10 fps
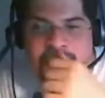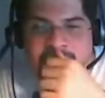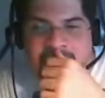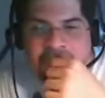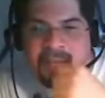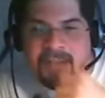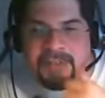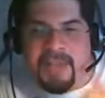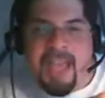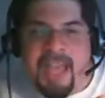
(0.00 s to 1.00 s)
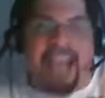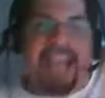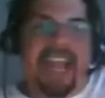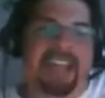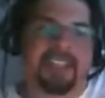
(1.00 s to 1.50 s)
thing because I
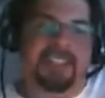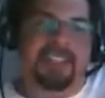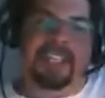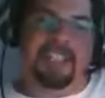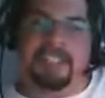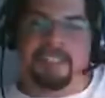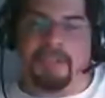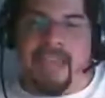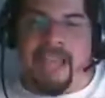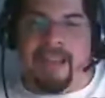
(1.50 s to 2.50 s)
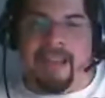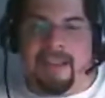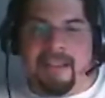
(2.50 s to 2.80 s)
had contingencies for that,